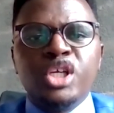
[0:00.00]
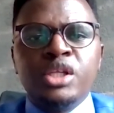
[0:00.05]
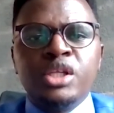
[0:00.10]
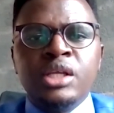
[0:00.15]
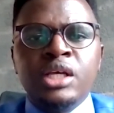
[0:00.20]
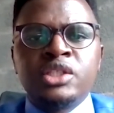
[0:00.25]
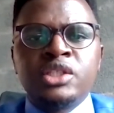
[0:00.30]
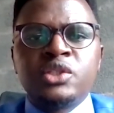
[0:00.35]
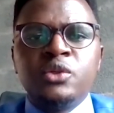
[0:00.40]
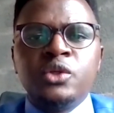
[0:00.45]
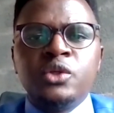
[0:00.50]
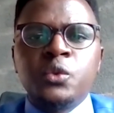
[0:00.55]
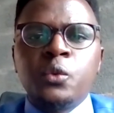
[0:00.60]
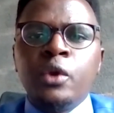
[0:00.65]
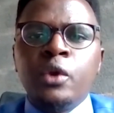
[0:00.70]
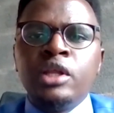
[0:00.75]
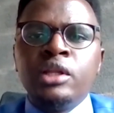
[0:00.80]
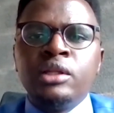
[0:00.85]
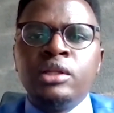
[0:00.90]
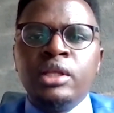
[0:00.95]
that's not
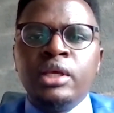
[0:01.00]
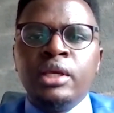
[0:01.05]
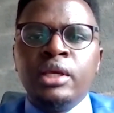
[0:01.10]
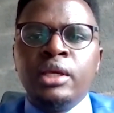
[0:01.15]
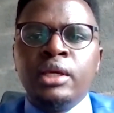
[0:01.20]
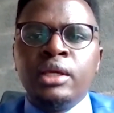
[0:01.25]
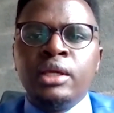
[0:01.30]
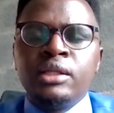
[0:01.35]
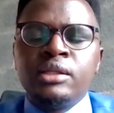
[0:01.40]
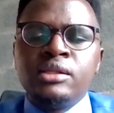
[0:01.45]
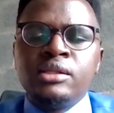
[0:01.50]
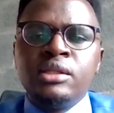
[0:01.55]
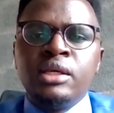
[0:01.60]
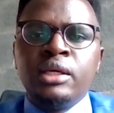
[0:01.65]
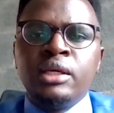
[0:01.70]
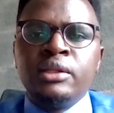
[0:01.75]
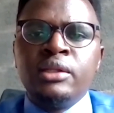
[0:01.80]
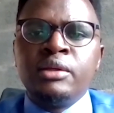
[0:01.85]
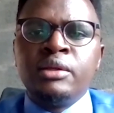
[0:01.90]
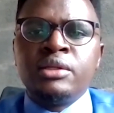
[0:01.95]
when the
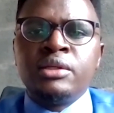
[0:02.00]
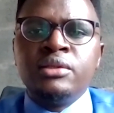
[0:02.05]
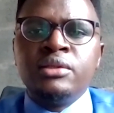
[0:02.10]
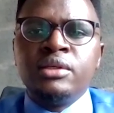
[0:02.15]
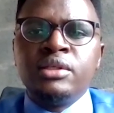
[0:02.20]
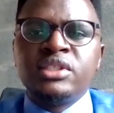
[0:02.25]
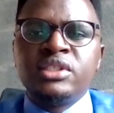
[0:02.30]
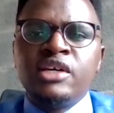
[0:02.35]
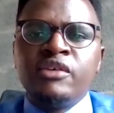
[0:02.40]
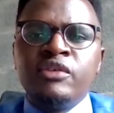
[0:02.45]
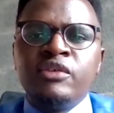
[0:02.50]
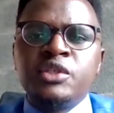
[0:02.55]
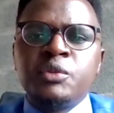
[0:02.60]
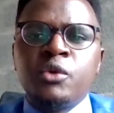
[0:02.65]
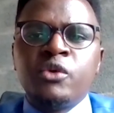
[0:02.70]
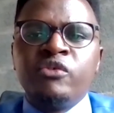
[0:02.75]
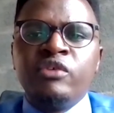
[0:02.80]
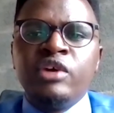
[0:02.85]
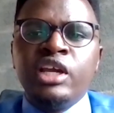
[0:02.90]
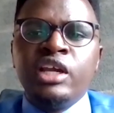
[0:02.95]
service
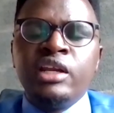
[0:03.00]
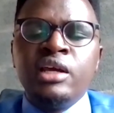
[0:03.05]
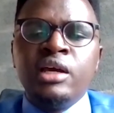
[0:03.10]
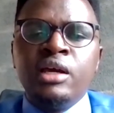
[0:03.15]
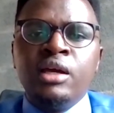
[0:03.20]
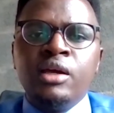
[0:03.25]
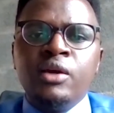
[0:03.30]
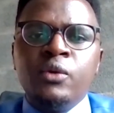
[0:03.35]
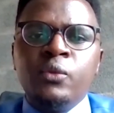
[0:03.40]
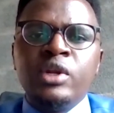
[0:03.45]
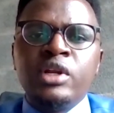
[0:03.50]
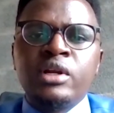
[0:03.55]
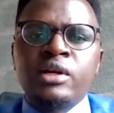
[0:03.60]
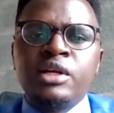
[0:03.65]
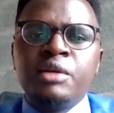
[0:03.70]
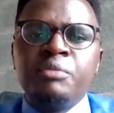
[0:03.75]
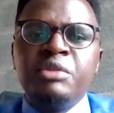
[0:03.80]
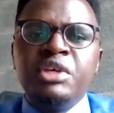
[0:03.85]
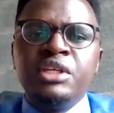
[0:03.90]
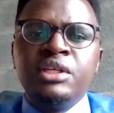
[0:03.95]
provider will
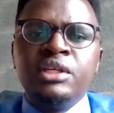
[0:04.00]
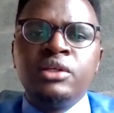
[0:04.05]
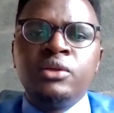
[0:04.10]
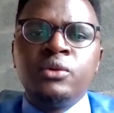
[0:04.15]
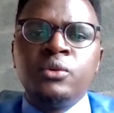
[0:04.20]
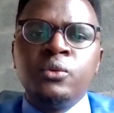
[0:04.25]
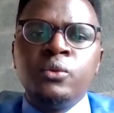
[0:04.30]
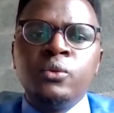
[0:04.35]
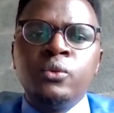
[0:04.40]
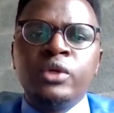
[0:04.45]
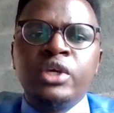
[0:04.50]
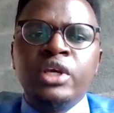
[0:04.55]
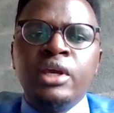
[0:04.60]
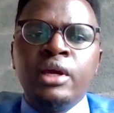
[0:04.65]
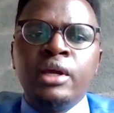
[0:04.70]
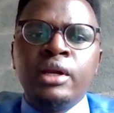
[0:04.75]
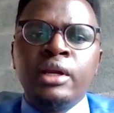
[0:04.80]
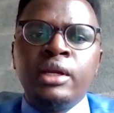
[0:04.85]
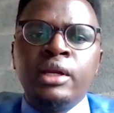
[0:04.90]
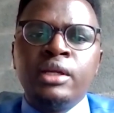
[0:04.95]
remit it to
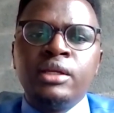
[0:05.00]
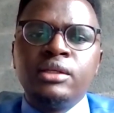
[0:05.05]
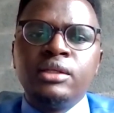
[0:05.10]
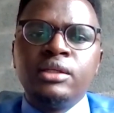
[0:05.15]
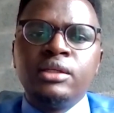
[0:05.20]
KRA.